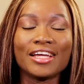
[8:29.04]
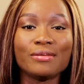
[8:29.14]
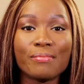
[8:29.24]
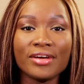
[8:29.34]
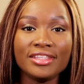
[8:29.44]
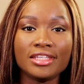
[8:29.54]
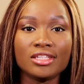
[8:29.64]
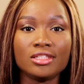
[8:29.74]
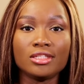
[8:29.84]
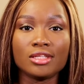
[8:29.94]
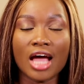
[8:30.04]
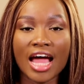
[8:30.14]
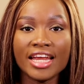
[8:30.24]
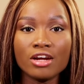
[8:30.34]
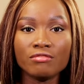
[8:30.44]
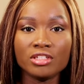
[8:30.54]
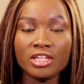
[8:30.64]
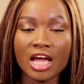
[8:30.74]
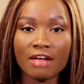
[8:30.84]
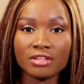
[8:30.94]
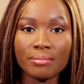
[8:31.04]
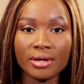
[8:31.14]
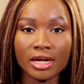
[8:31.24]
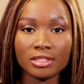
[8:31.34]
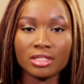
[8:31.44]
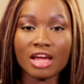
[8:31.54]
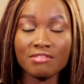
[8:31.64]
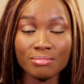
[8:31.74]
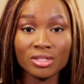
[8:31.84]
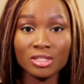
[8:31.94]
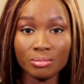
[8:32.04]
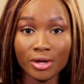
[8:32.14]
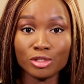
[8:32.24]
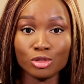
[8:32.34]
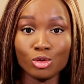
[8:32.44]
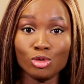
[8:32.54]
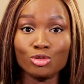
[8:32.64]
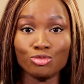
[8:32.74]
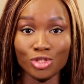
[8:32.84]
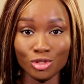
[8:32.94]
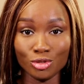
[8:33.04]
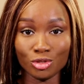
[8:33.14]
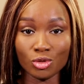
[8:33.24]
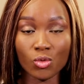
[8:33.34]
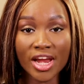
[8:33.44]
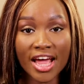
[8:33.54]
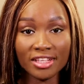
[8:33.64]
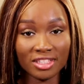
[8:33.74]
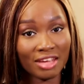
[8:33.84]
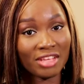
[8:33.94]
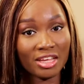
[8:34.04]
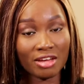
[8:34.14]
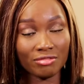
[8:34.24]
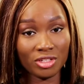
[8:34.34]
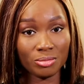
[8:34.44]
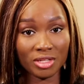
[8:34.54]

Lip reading: The point is, at the end of the day, after pregnancy, everybody's breast is going to reduce. Whether it is after you have finished